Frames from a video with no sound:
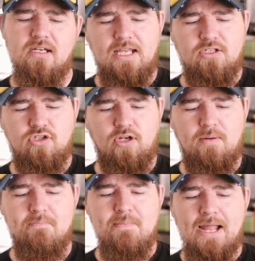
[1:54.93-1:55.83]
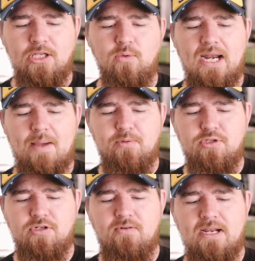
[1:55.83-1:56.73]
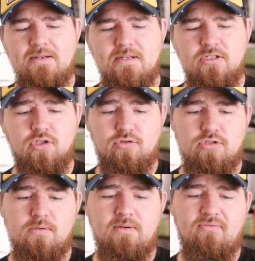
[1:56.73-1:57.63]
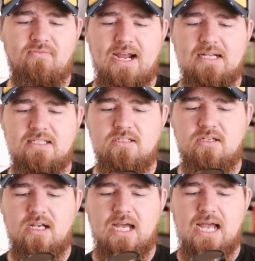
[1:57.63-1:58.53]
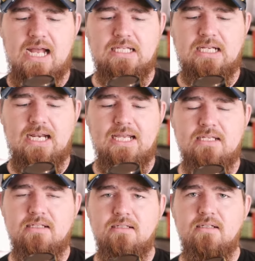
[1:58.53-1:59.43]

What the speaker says: It's got a manual aperture ring. It's got two, in fact. It's got a hard click.